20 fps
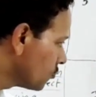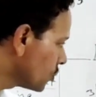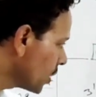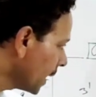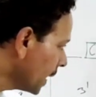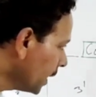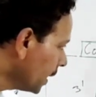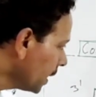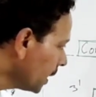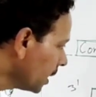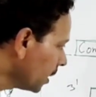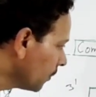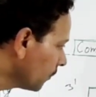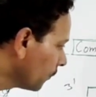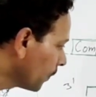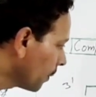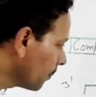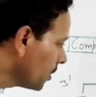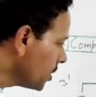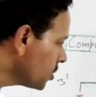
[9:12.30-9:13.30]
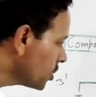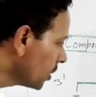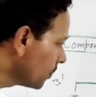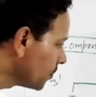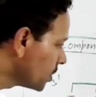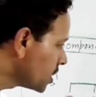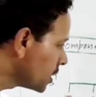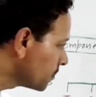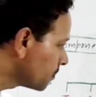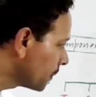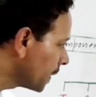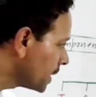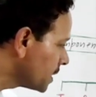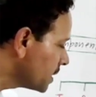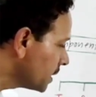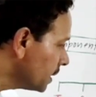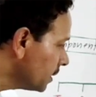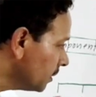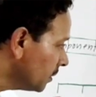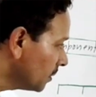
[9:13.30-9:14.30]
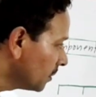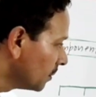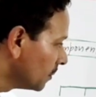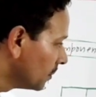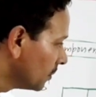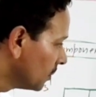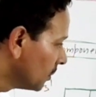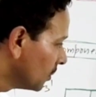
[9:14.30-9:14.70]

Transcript: genetic information which is present